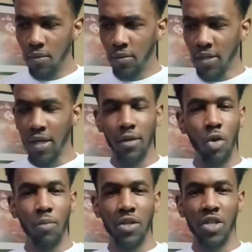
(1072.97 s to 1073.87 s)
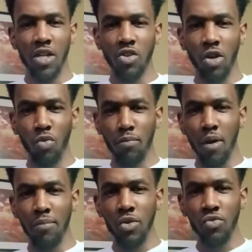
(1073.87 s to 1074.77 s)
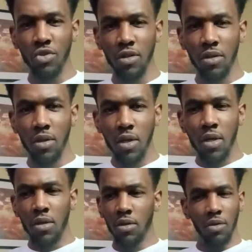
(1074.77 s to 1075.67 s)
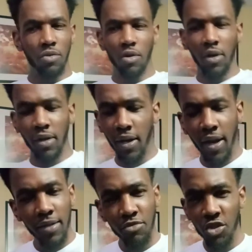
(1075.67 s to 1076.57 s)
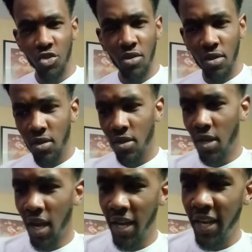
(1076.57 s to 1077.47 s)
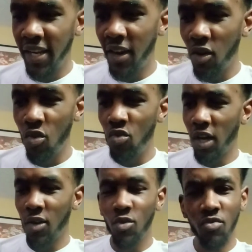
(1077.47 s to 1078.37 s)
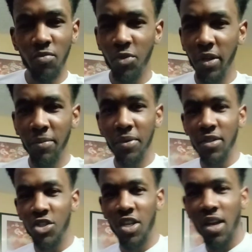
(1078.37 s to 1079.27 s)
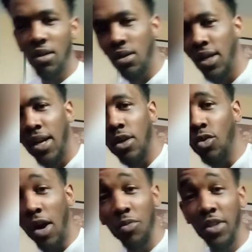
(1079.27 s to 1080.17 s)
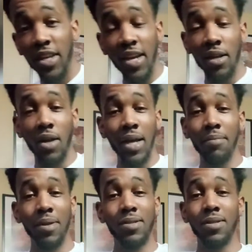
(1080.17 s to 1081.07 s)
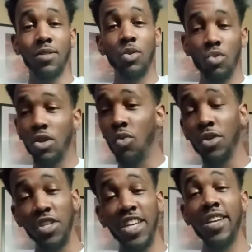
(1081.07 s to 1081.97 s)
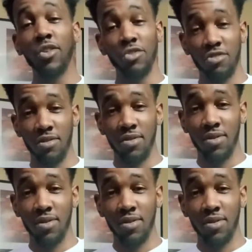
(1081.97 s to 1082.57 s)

That's how low budget I started with my music. So, you know, I ain't known. I don't really put the shit out. I ain't been to the studio in years.